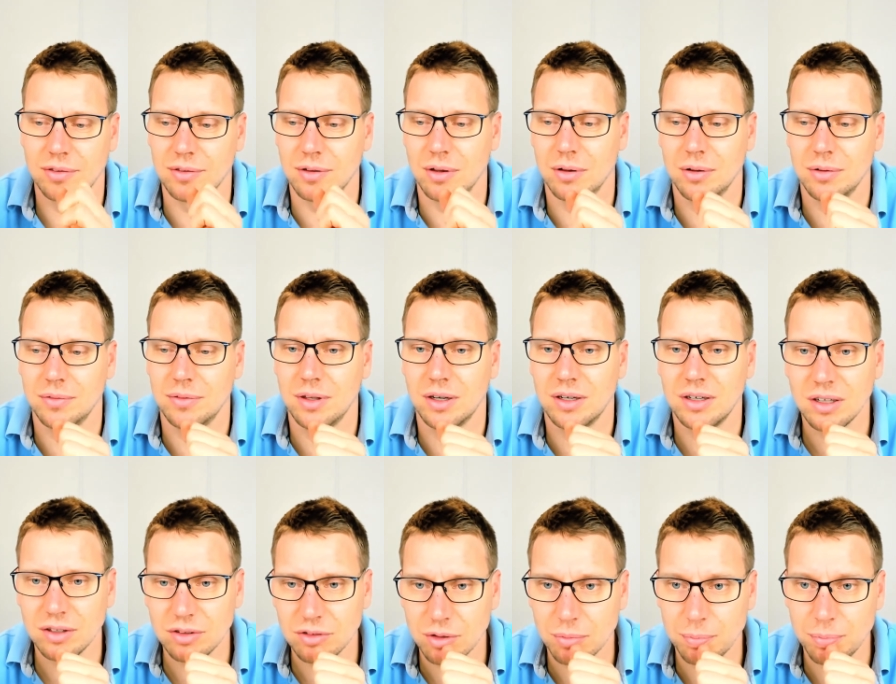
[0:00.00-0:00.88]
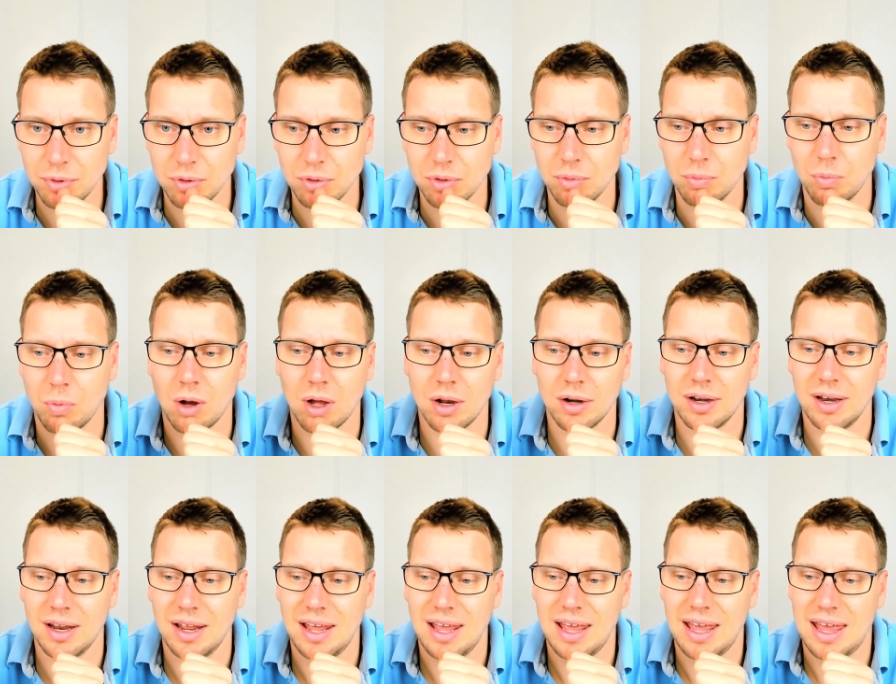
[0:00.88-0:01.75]
the, the distributed one
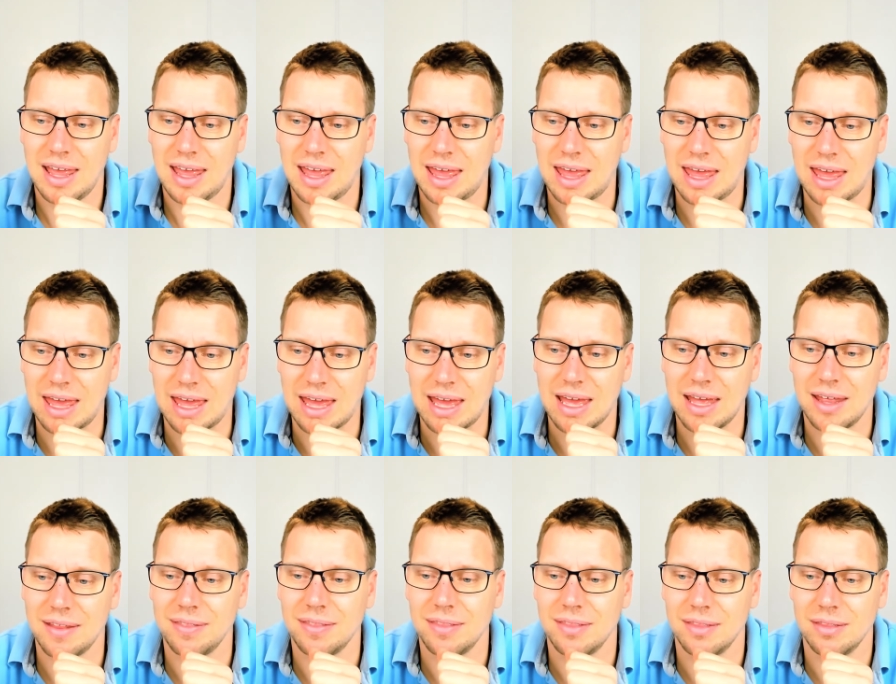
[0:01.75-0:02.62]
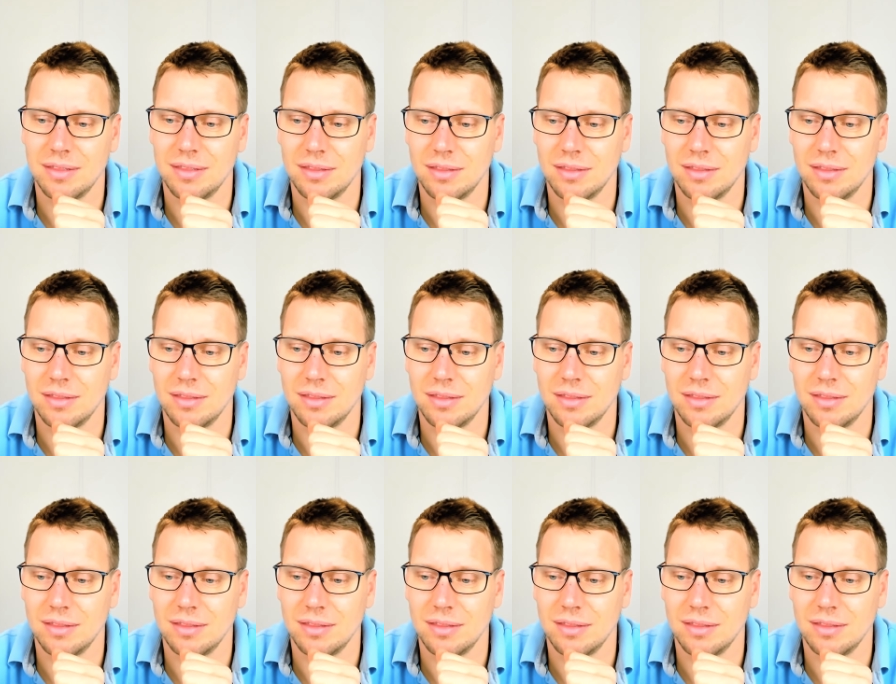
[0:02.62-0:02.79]
and